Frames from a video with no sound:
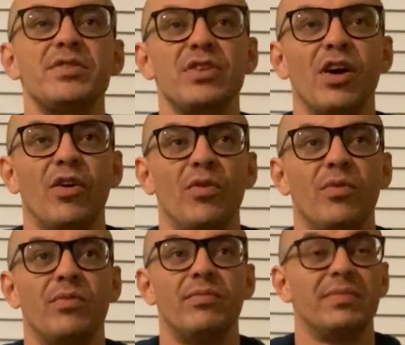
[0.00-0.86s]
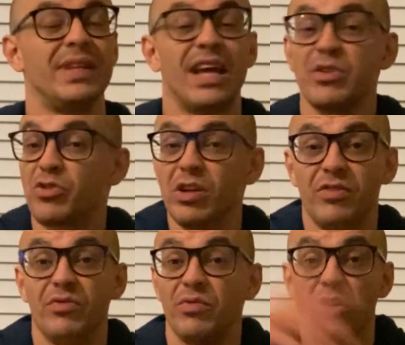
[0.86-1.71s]
So Leo's
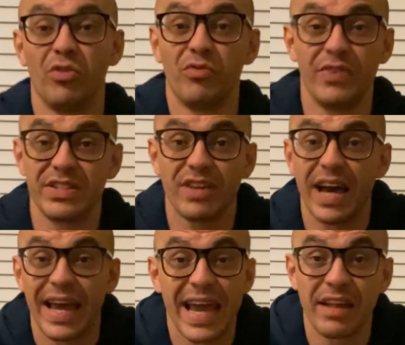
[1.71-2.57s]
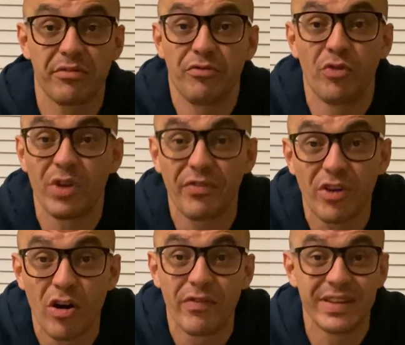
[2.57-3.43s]
gone on with his night, ain't thought nothing
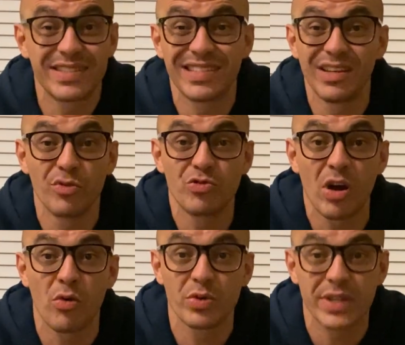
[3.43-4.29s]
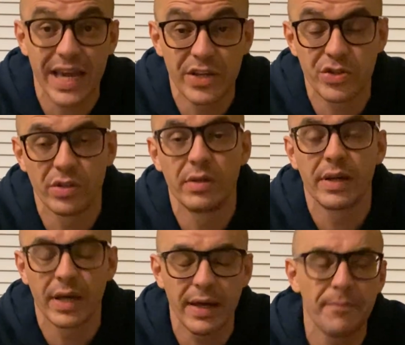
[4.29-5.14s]
of it, just a little drunk altercation,
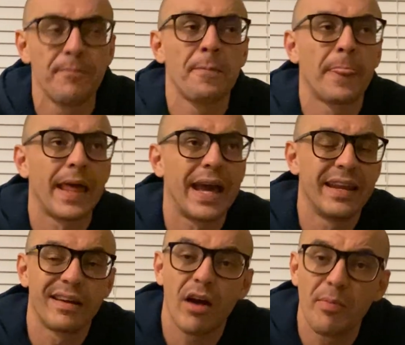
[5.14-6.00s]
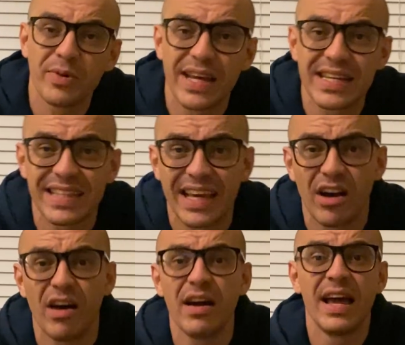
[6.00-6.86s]
yeah? And a couple of days
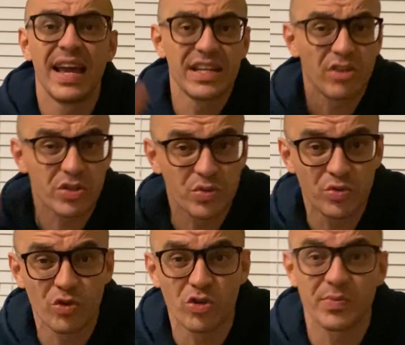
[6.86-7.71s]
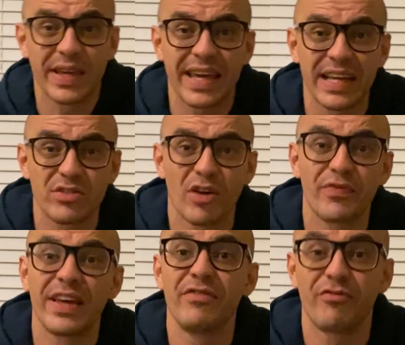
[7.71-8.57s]
later, his hostel door's been kicked off,
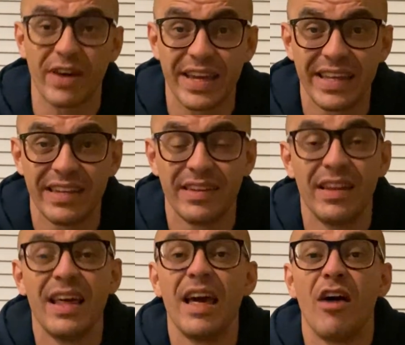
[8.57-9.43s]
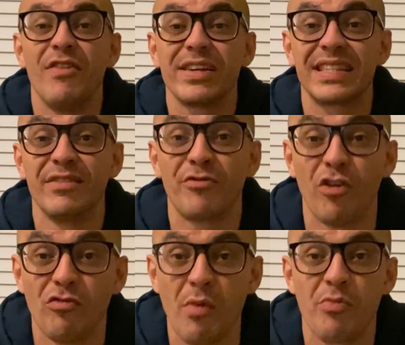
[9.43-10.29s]
they fucking arrested him for
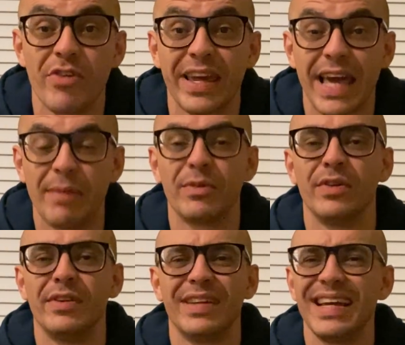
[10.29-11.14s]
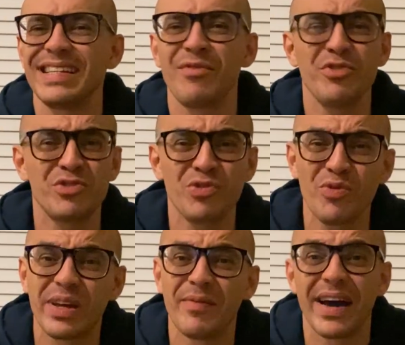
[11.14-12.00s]
a robbery in Camden. He's like, what are you
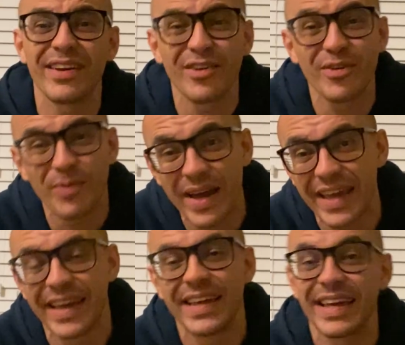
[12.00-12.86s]
talking about? No way.